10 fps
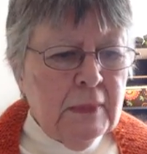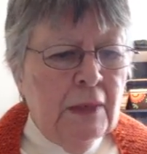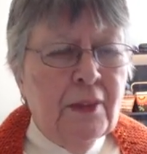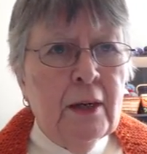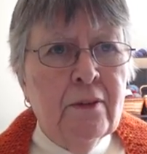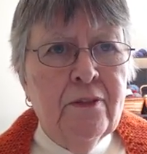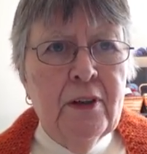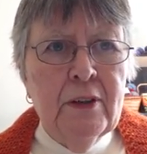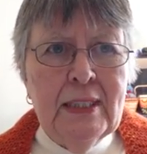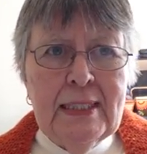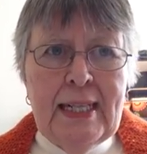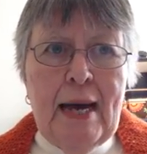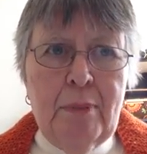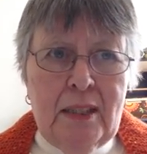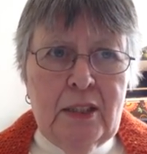They're very
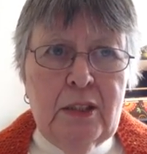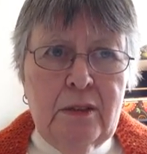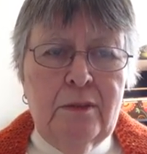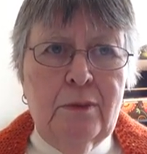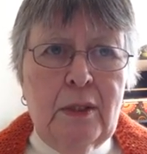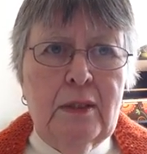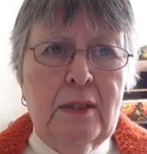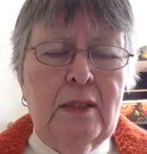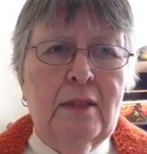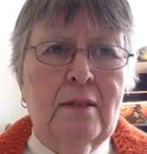established ones,